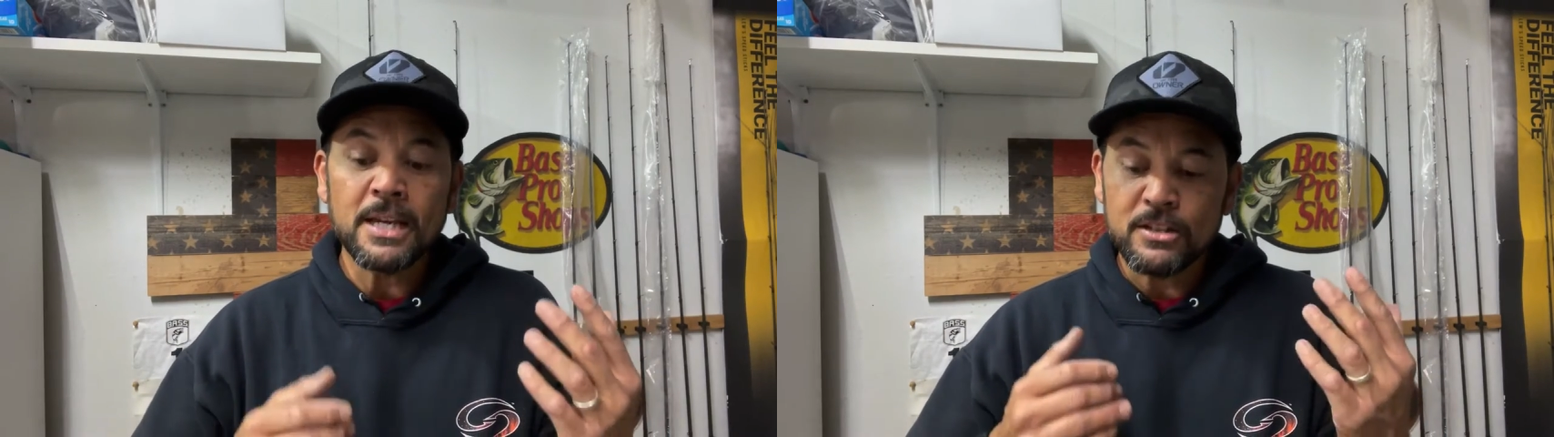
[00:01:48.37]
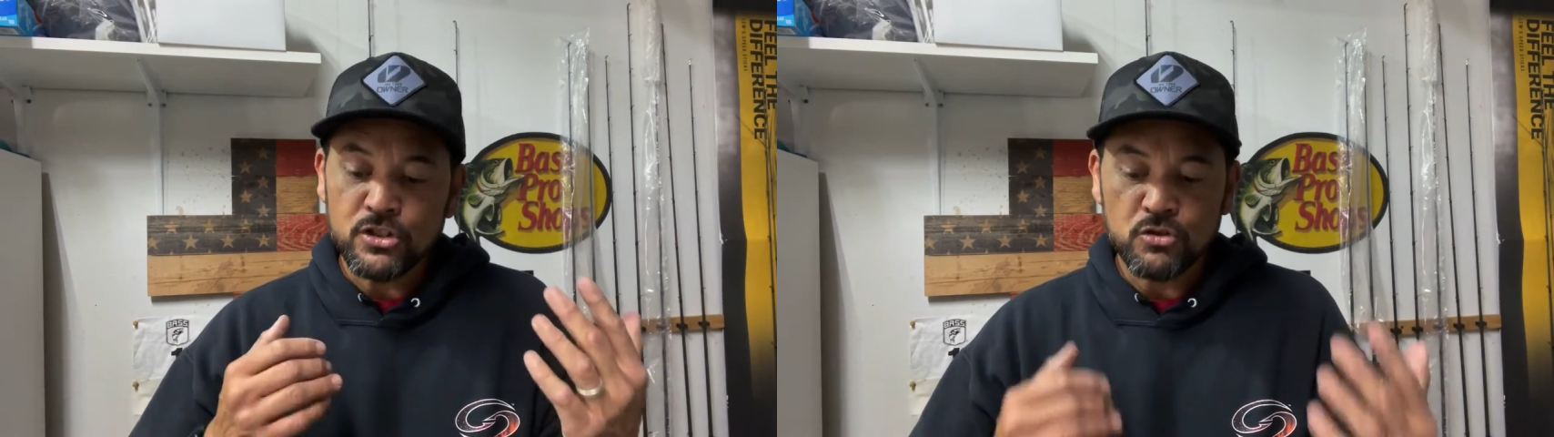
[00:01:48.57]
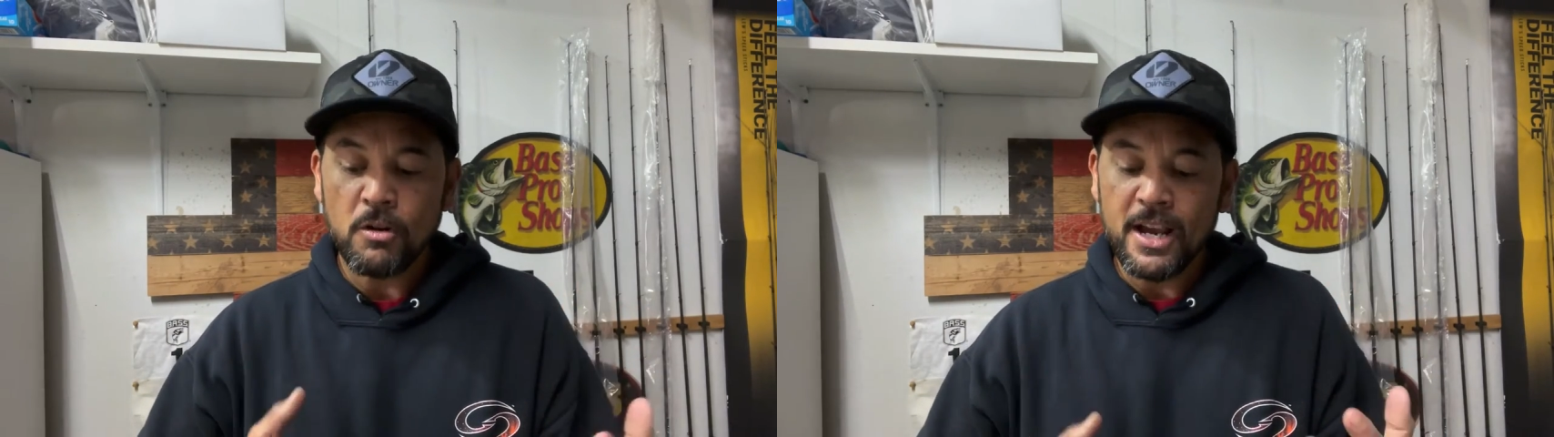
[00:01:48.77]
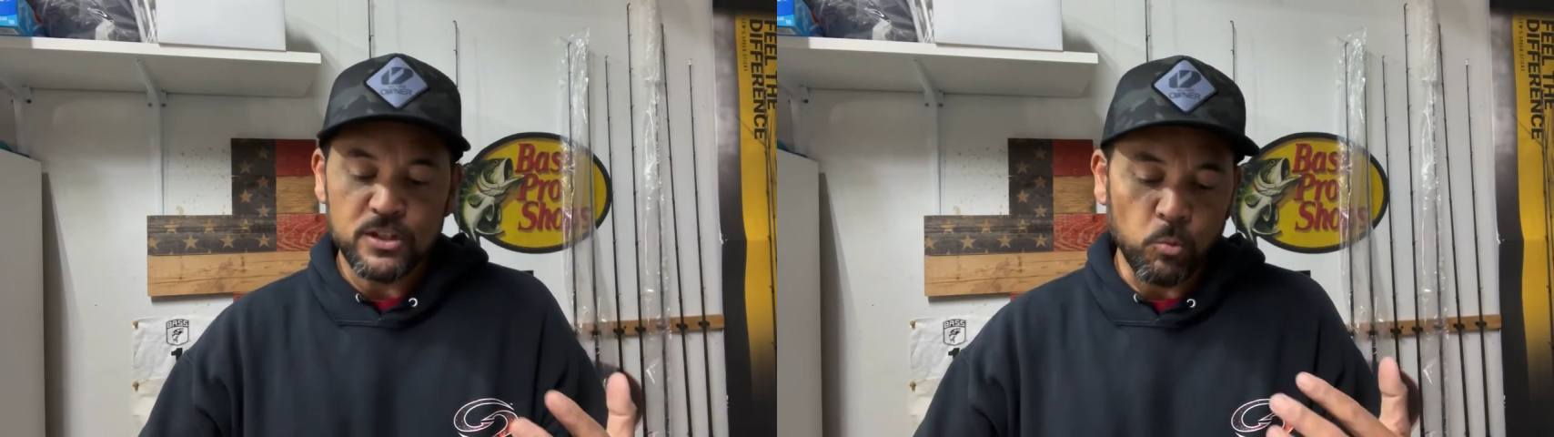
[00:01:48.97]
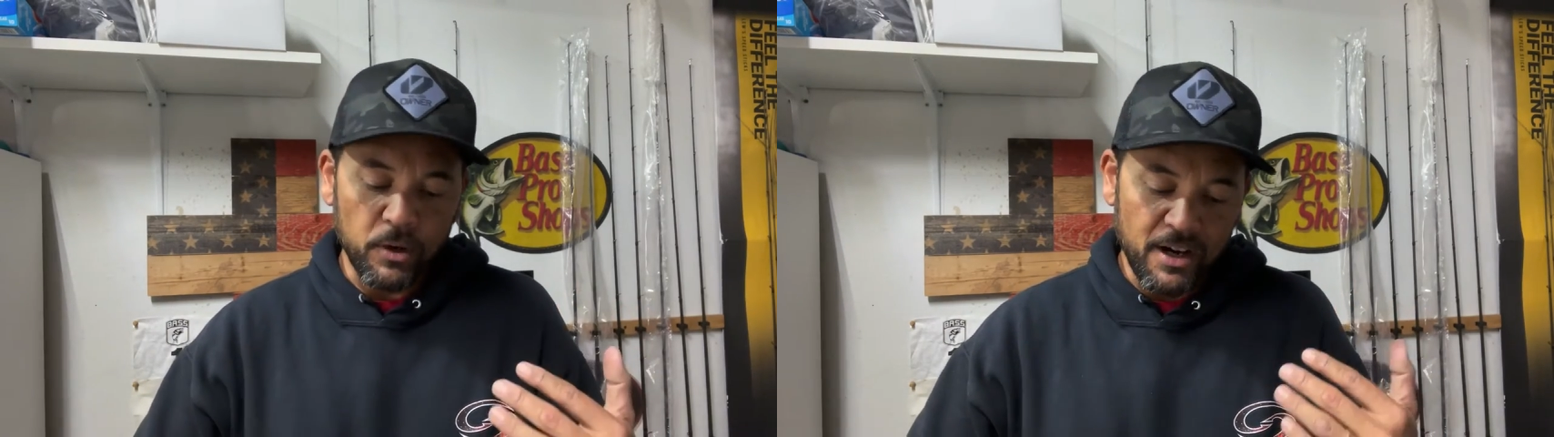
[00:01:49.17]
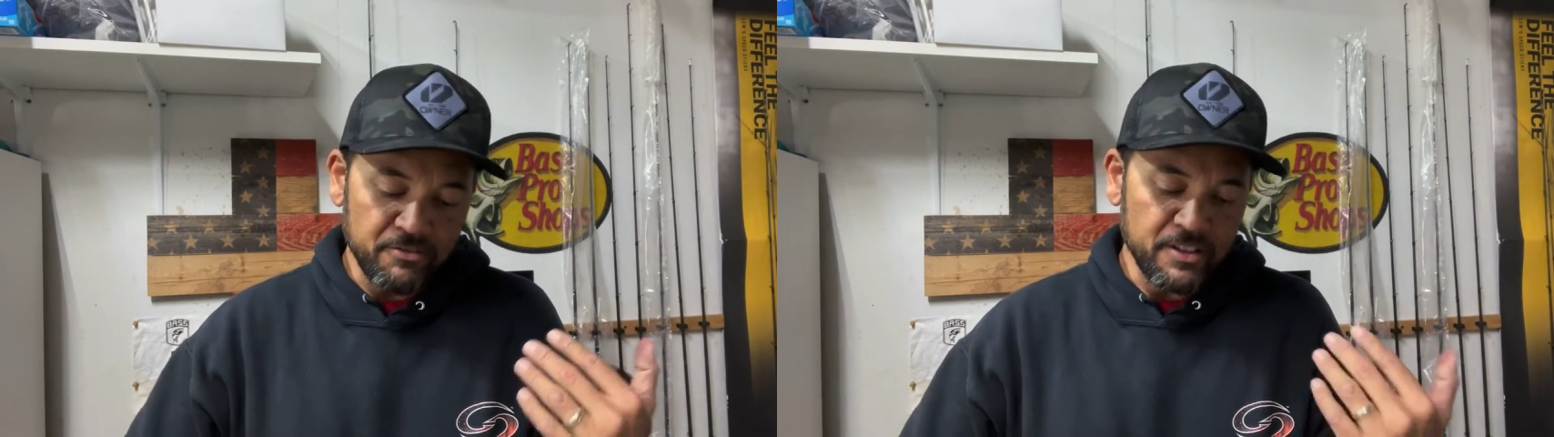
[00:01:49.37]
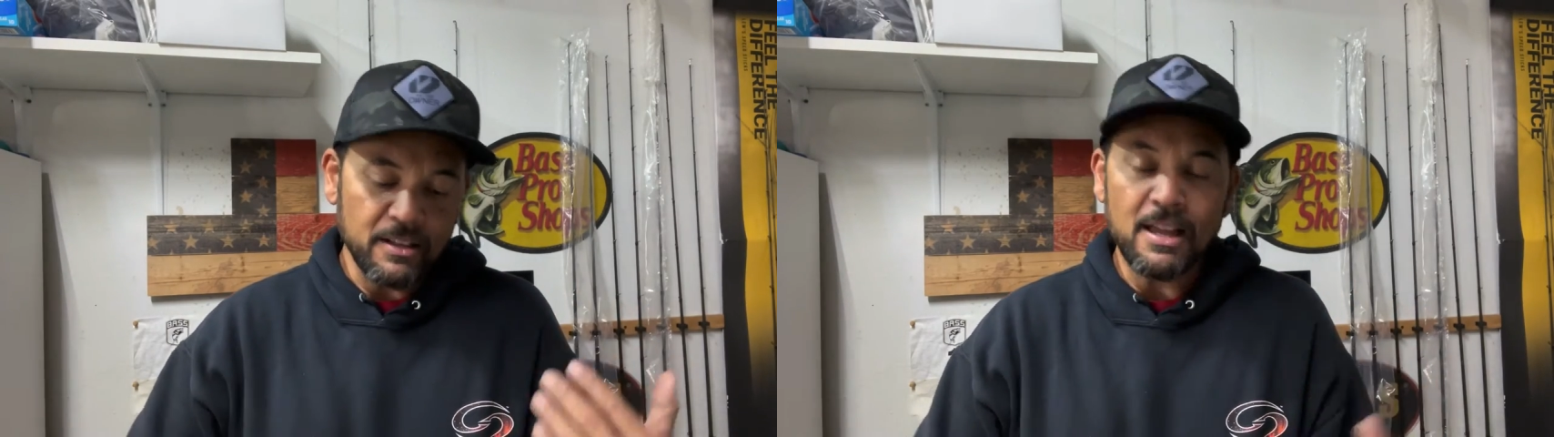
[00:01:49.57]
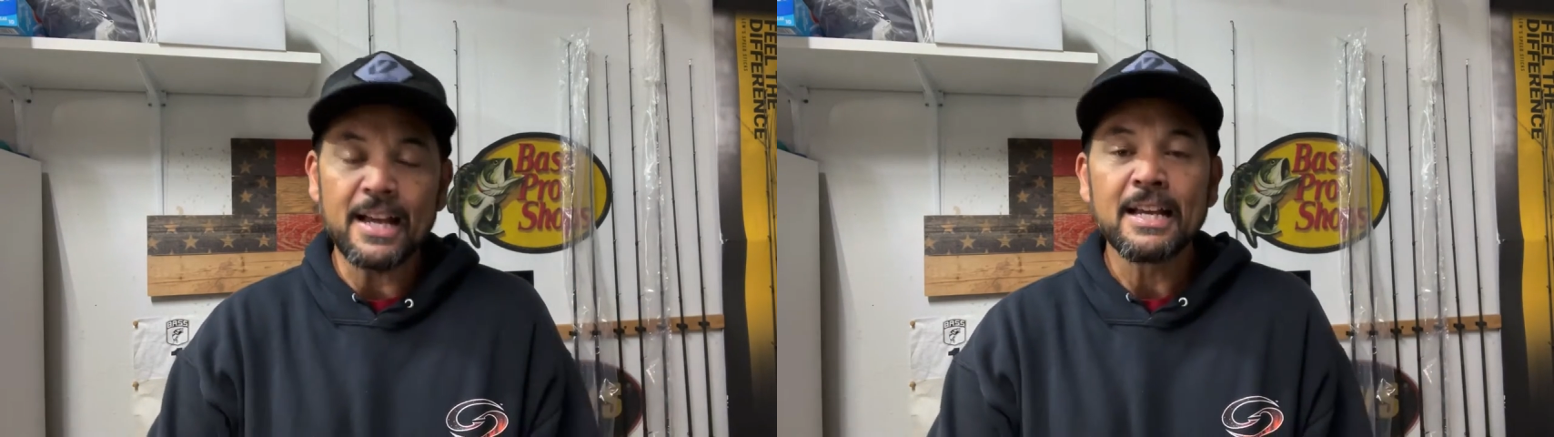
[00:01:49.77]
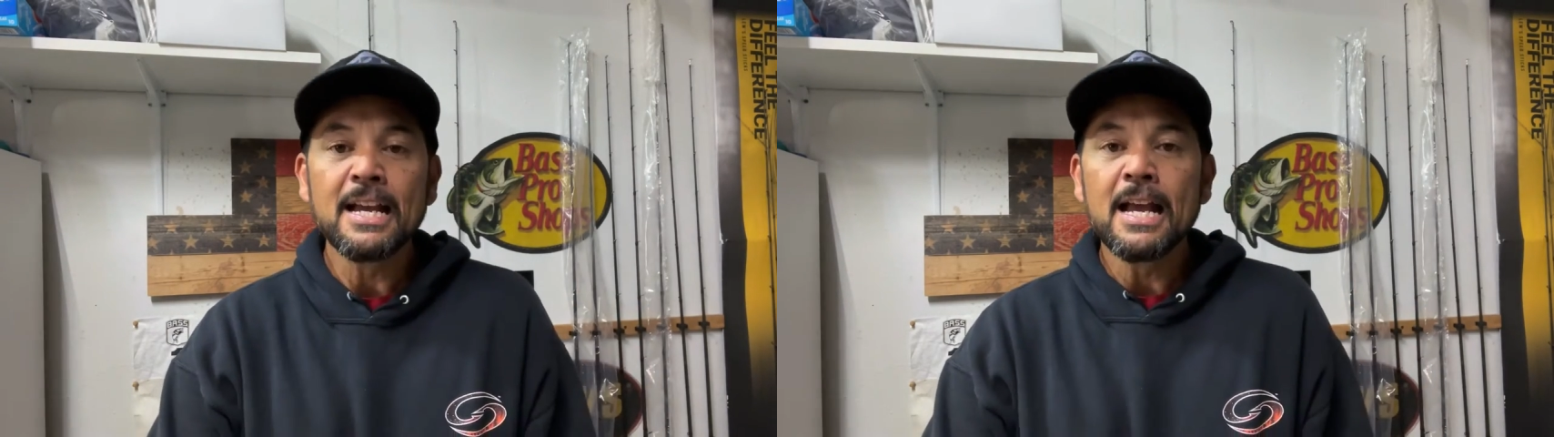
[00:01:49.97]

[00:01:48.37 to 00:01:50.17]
getting strikes where I feel like,